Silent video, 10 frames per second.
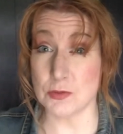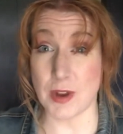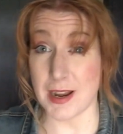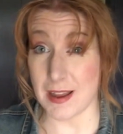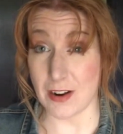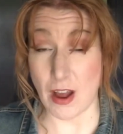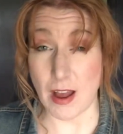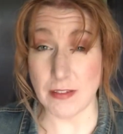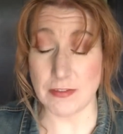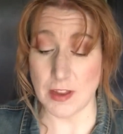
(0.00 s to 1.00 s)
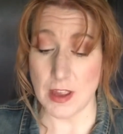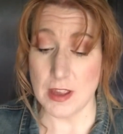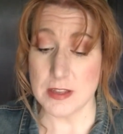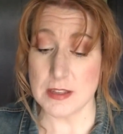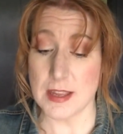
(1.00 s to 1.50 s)
right on off.
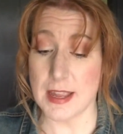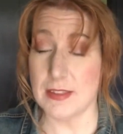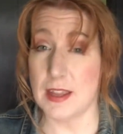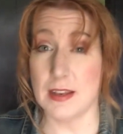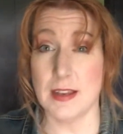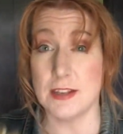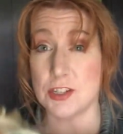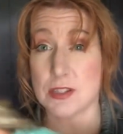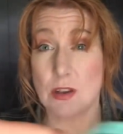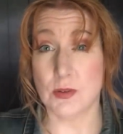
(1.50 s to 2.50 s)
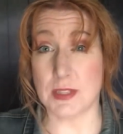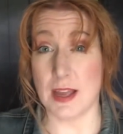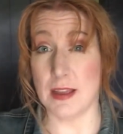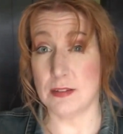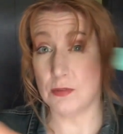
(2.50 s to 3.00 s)
And then it just goes
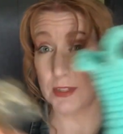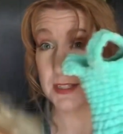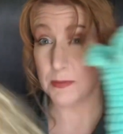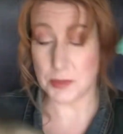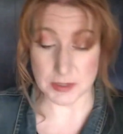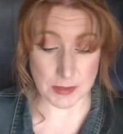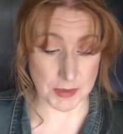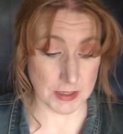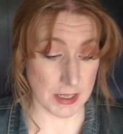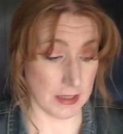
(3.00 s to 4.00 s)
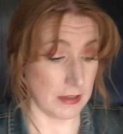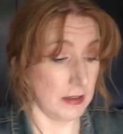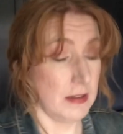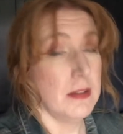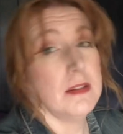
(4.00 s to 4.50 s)
on really simple, something like,
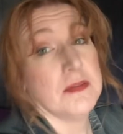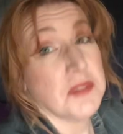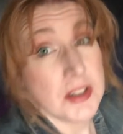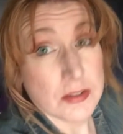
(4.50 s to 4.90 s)
you know,